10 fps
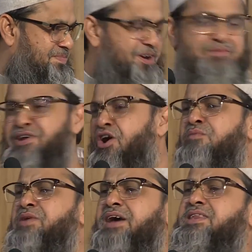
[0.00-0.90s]
It will
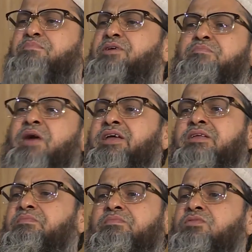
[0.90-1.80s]
not be accepted by
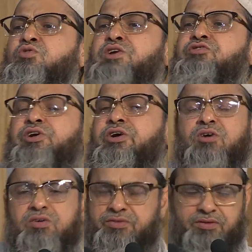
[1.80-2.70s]
UN Security
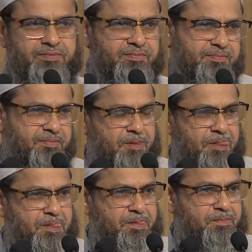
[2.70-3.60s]
Council.
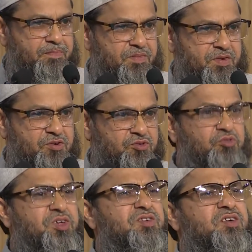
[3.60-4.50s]
So
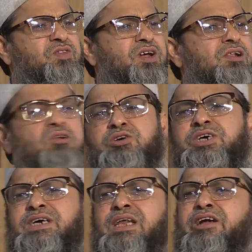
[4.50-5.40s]
this is the
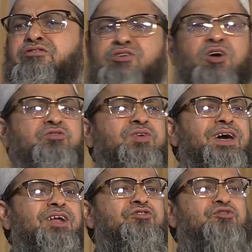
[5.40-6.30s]
logical and
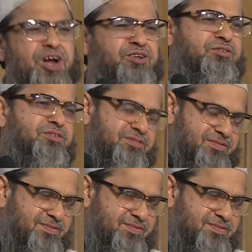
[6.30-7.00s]
philosophical strength